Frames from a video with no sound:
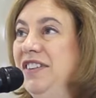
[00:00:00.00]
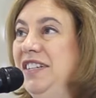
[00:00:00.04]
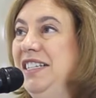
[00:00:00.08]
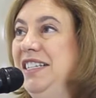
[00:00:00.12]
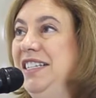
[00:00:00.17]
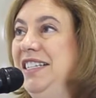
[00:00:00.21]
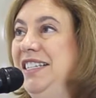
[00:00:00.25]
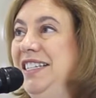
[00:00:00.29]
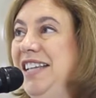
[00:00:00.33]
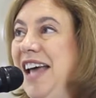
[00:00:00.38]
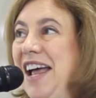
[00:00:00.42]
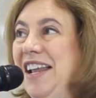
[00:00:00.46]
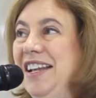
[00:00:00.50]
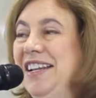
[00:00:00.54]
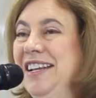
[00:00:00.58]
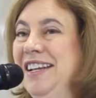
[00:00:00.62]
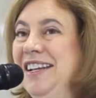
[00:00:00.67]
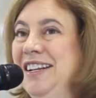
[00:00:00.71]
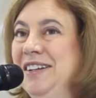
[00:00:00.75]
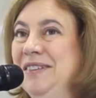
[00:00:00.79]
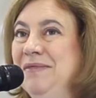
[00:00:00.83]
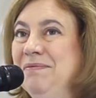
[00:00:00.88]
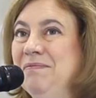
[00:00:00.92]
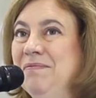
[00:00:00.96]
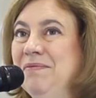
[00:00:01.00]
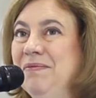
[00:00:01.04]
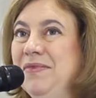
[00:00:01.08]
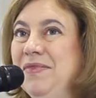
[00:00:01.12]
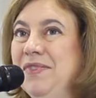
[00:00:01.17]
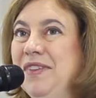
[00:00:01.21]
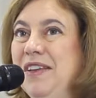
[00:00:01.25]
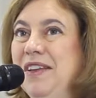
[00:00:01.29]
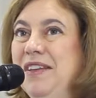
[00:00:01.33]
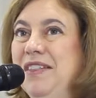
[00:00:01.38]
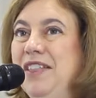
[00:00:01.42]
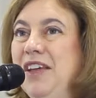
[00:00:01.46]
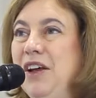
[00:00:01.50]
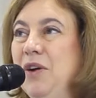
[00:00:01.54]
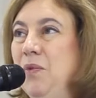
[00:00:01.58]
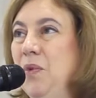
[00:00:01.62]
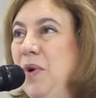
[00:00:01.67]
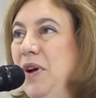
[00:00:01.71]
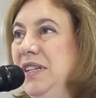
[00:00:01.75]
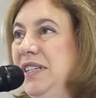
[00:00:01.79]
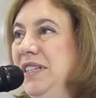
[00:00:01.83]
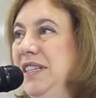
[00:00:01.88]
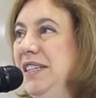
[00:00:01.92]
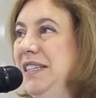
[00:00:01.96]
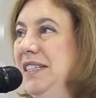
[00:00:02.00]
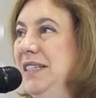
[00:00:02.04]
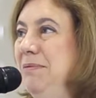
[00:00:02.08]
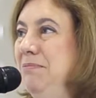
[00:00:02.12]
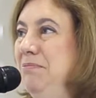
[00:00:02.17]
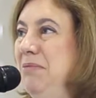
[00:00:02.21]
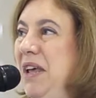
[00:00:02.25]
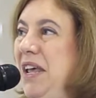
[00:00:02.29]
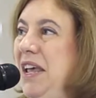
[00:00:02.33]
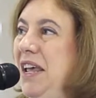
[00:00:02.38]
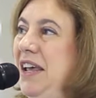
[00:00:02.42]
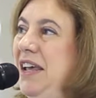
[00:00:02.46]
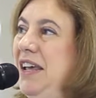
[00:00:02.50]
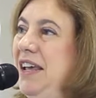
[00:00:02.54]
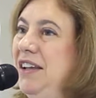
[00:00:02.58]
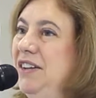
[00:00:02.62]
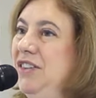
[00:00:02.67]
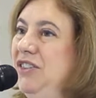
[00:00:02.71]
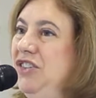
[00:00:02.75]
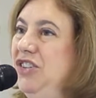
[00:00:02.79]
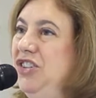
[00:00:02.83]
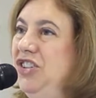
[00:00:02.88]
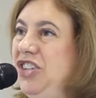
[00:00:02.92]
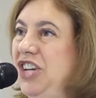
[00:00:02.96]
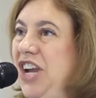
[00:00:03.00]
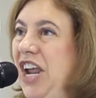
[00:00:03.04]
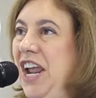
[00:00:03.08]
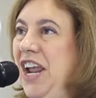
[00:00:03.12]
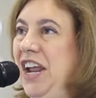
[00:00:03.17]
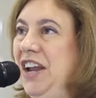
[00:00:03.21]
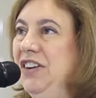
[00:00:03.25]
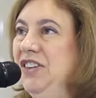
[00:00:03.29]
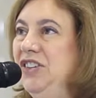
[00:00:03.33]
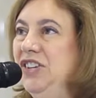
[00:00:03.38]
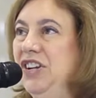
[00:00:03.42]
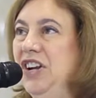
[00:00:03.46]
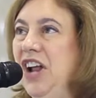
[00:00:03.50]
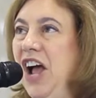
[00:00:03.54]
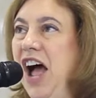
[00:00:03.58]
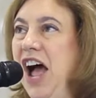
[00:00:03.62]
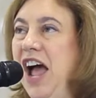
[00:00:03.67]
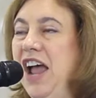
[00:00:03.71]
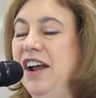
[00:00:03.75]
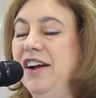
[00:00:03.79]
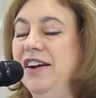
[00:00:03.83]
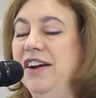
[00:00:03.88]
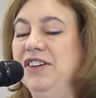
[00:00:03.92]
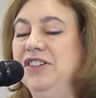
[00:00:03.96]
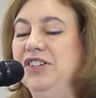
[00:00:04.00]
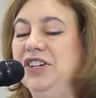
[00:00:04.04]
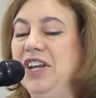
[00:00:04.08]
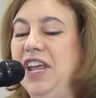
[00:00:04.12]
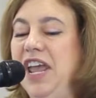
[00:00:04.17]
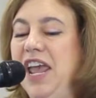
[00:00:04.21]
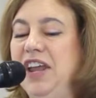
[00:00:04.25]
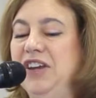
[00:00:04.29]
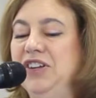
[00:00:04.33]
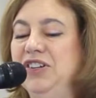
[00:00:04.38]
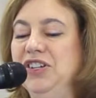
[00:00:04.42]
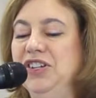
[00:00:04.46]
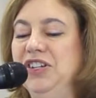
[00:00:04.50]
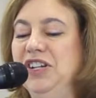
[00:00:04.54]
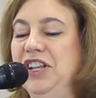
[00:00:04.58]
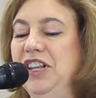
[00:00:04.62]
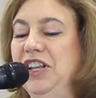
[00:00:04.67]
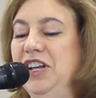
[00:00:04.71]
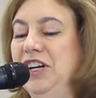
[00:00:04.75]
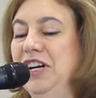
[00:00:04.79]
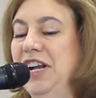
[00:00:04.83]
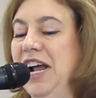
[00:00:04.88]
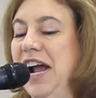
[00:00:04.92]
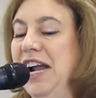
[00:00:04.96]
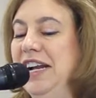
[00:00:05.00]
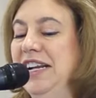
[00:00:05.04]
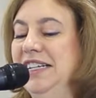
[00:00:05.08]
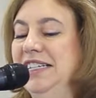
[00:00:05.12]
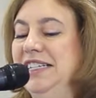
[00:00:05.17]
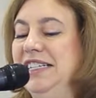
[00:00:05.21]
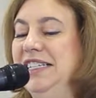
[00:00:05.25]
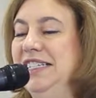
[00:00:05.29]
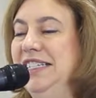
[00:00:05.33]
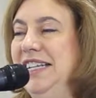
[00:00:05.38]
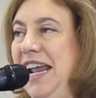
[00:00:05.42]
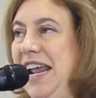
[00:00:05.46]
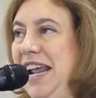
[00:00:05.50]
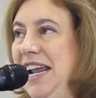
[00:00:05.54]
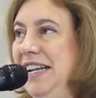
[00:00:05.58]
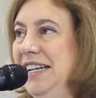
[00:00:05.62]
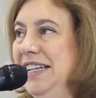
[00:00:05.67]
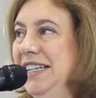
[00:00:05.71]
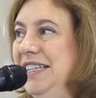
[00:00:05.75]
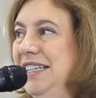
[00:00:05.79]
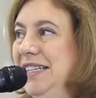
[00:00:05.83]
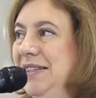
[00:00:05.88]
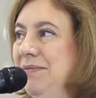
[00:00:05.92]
of a sudden, there was this big change in higher education in the United States.